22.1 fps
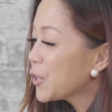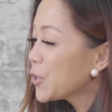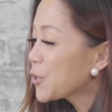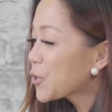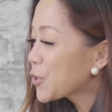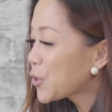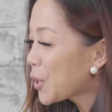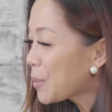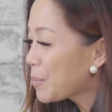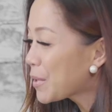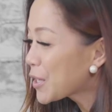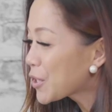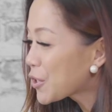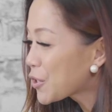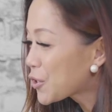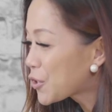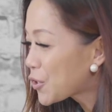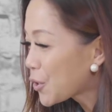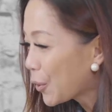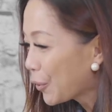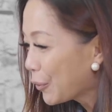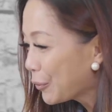so much,
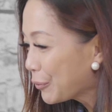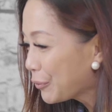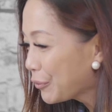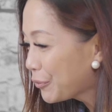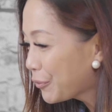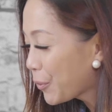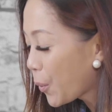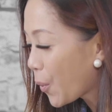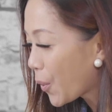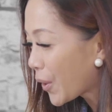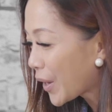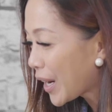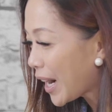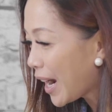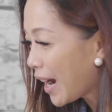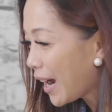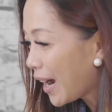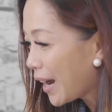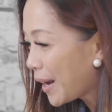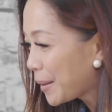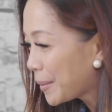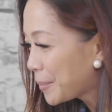Joan, for
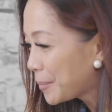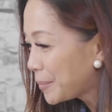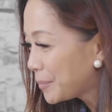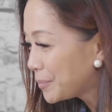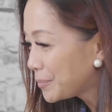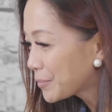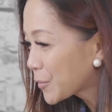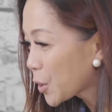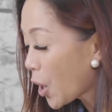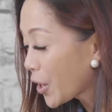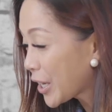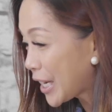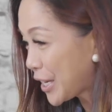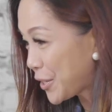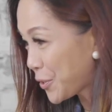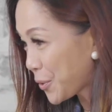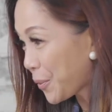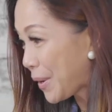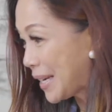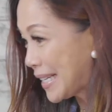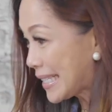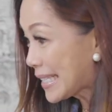um, talking
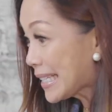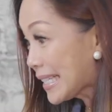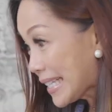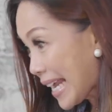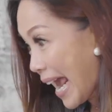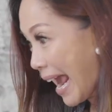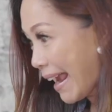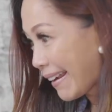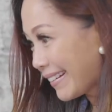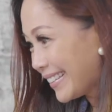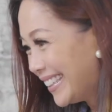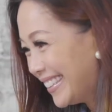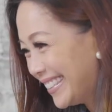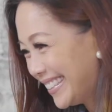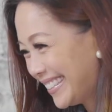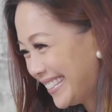to us today.